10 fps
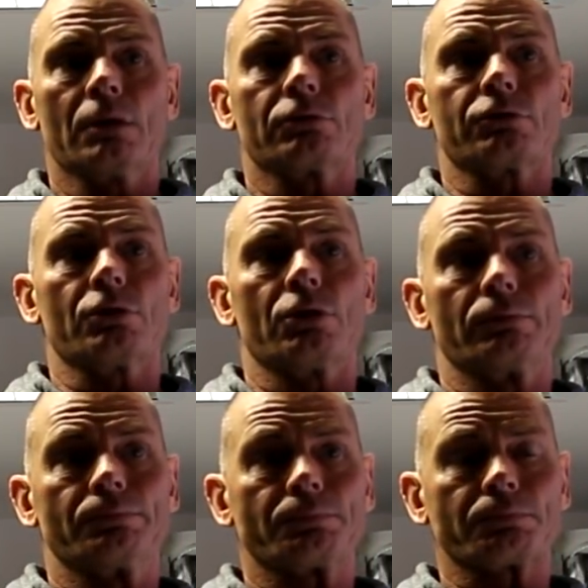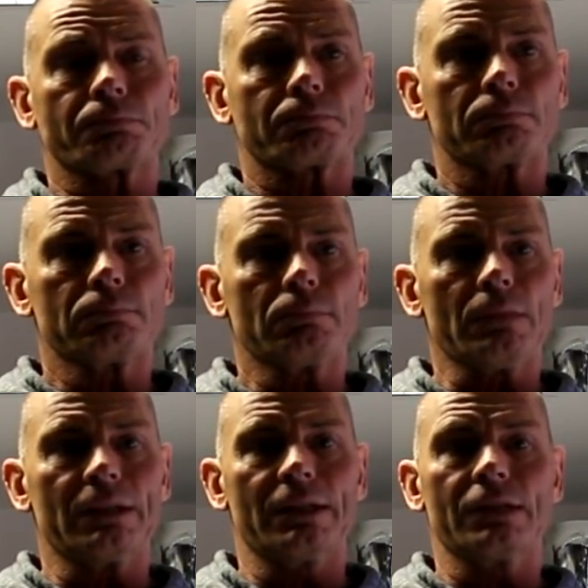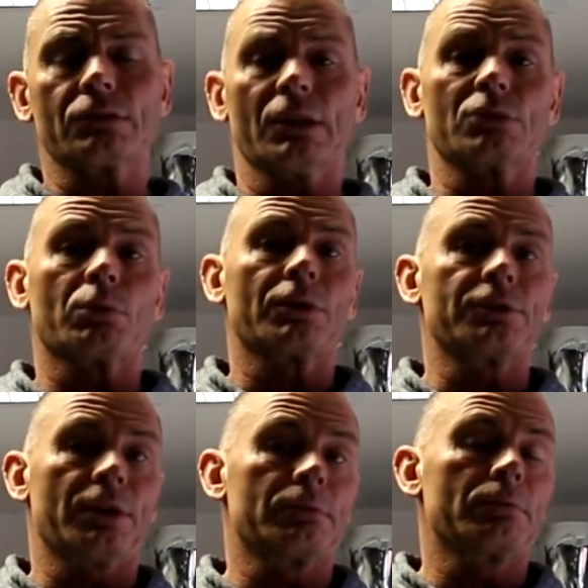So here's what I did.